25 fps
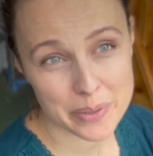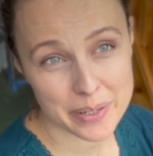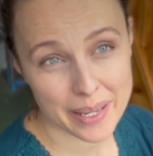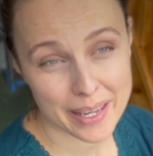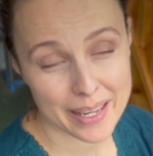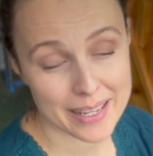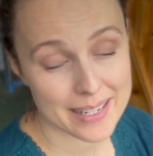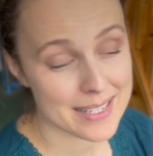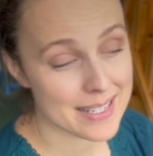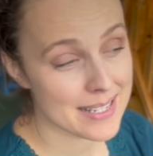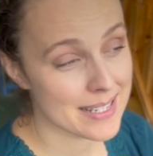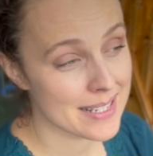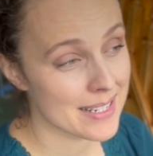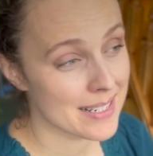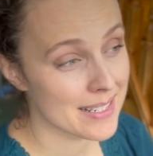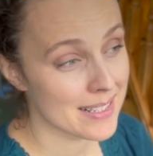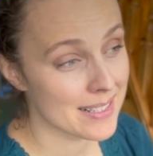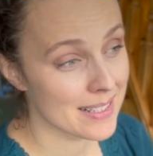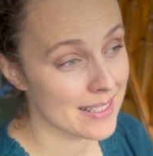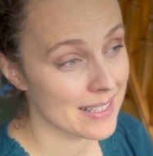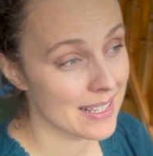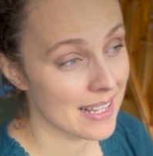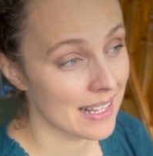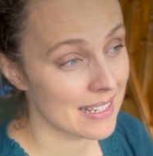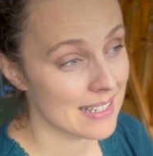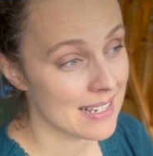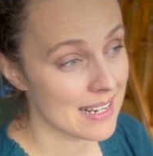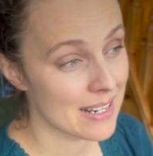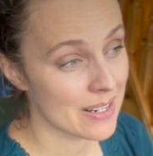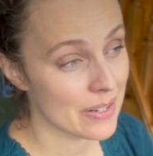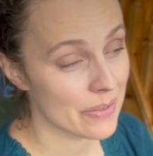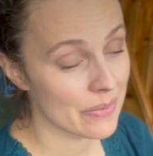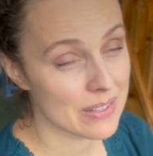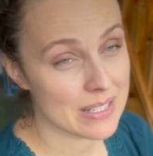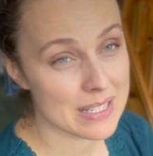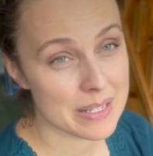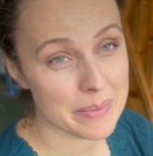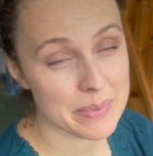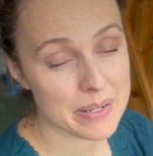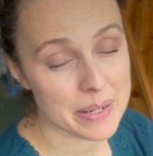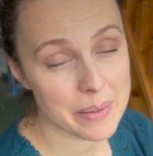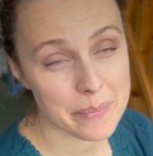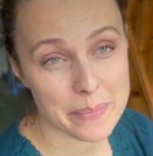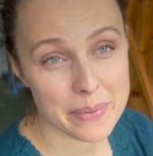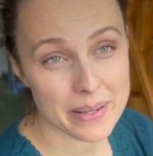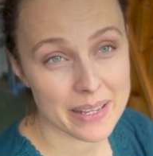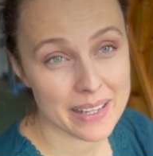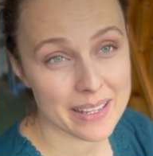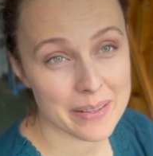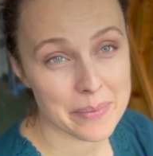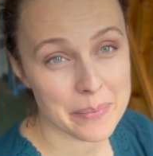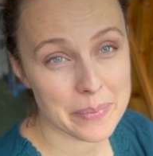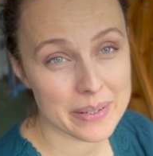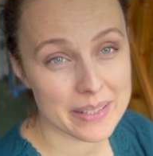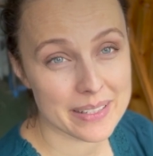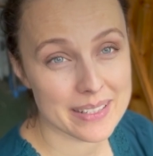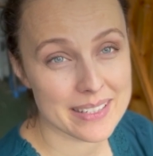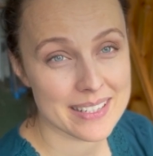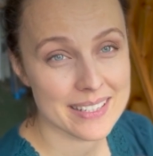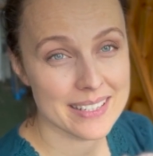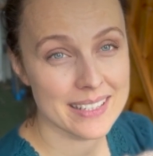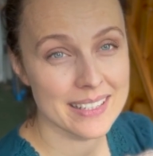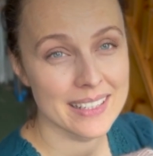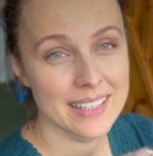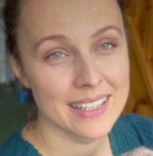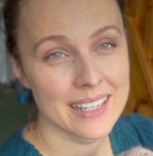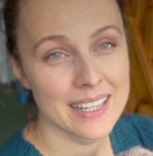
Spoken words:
yet, still at the end of the September, but